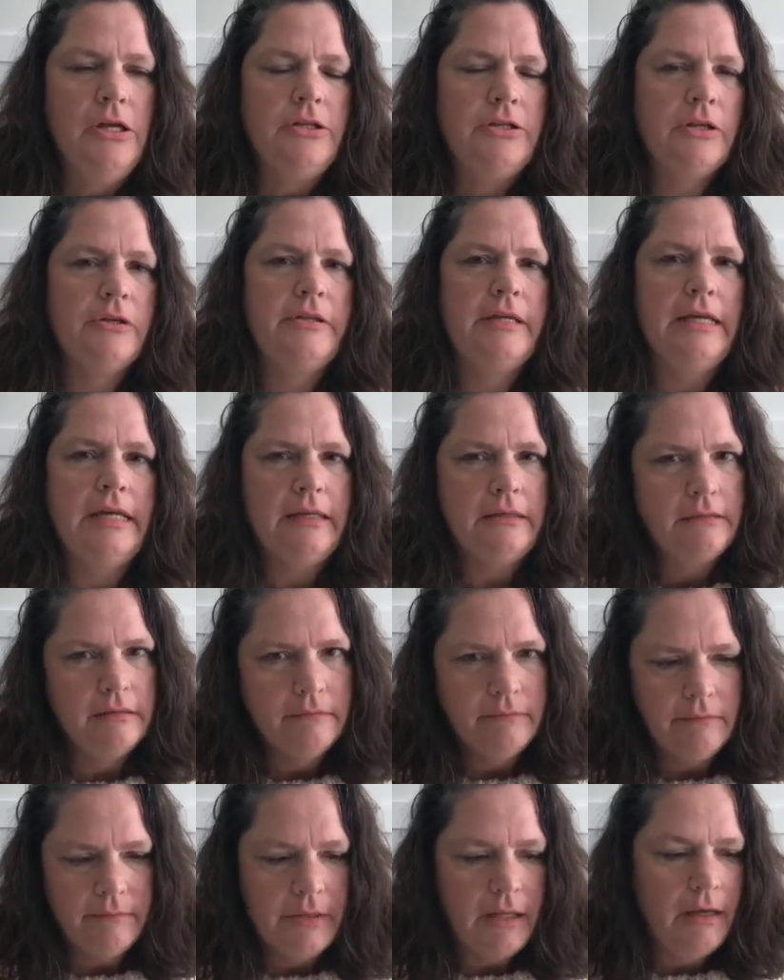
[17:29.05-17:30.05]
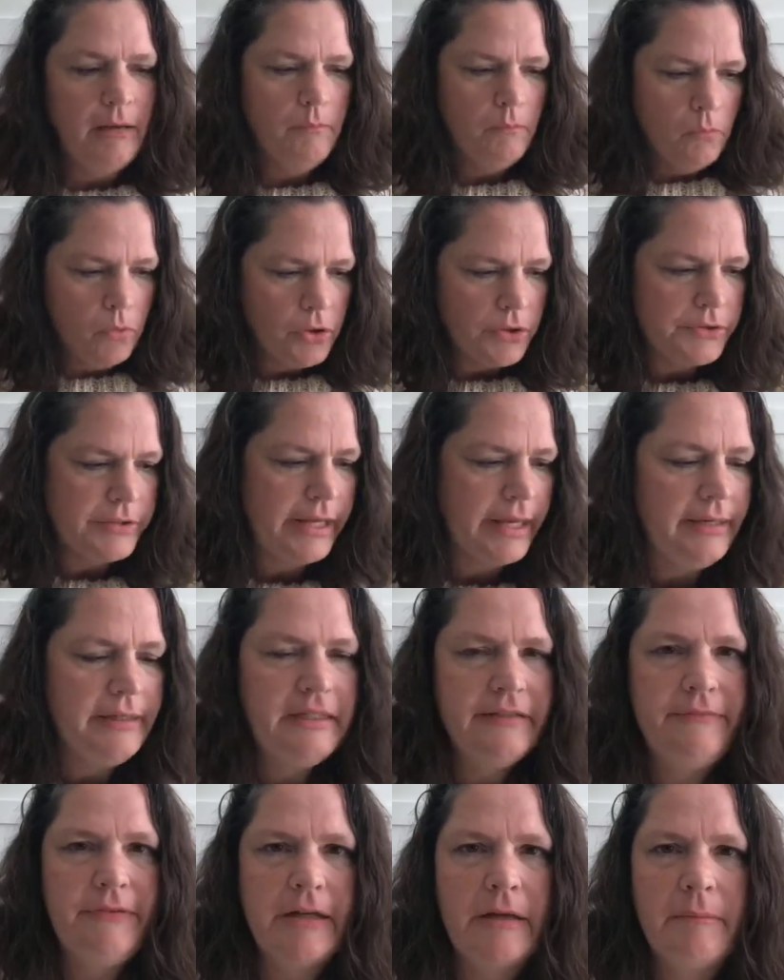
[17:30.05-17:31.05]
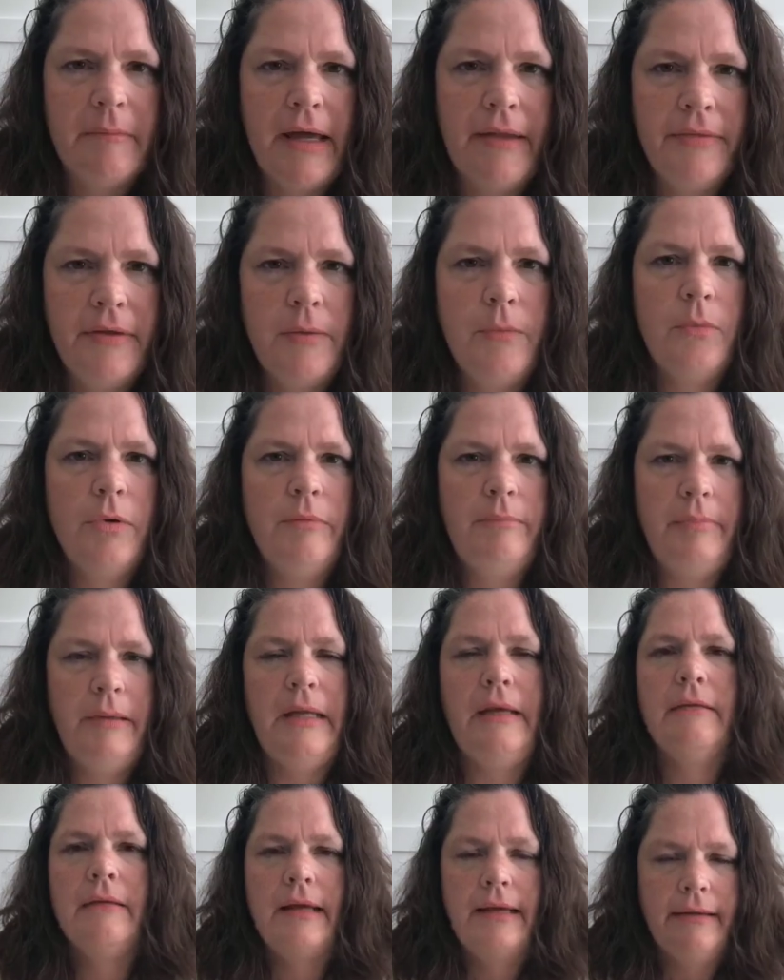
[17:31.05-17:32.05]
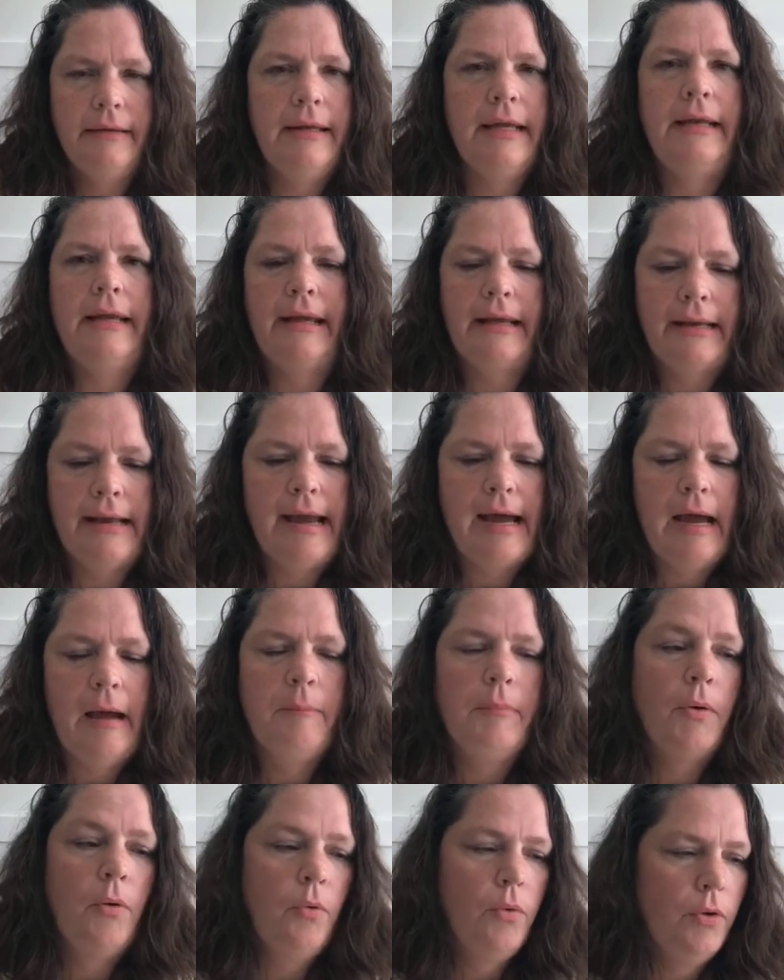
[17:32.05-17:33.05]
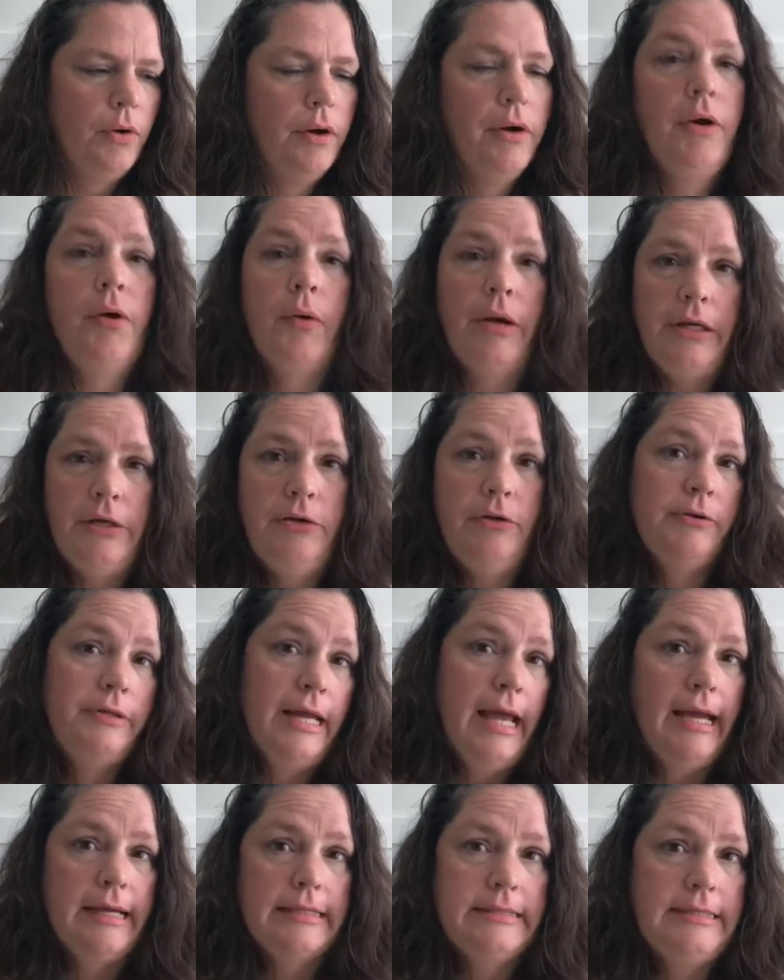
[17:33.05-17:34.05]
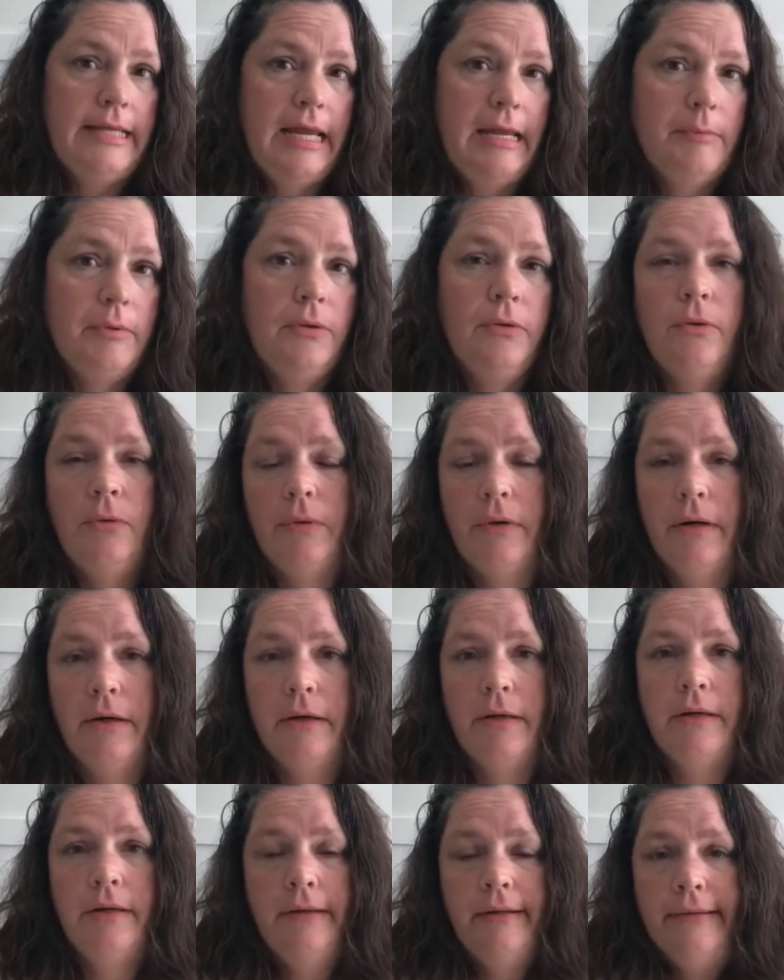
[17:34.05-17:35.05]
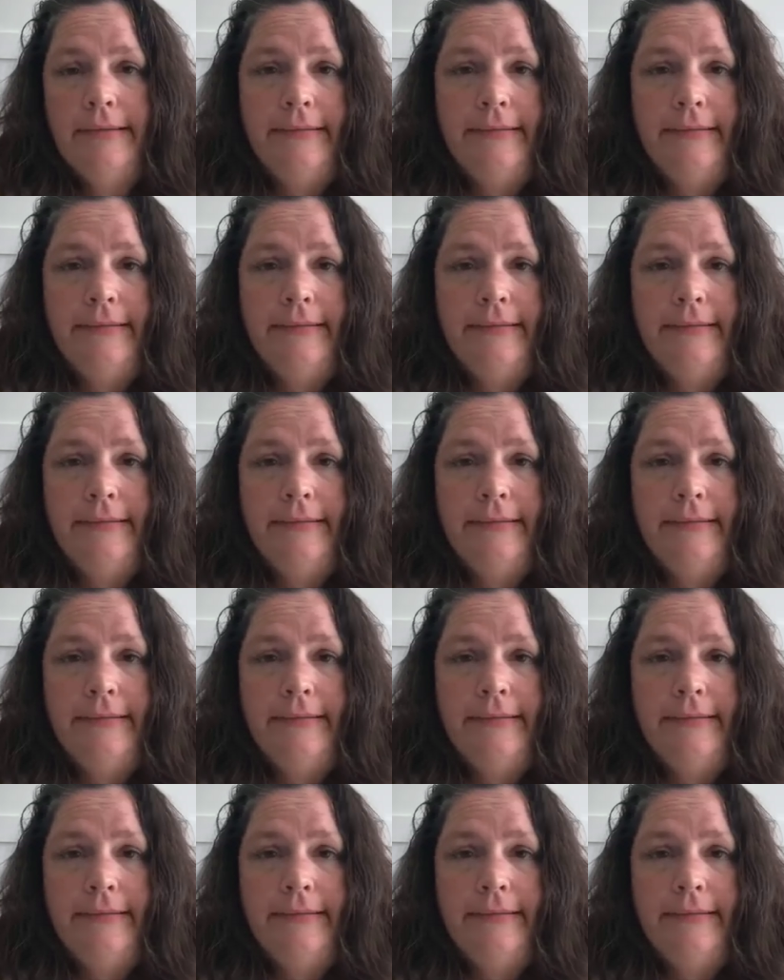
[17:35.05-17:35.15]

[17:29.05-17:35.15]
So then the more scientific method would be like getting an app or going to your tax table or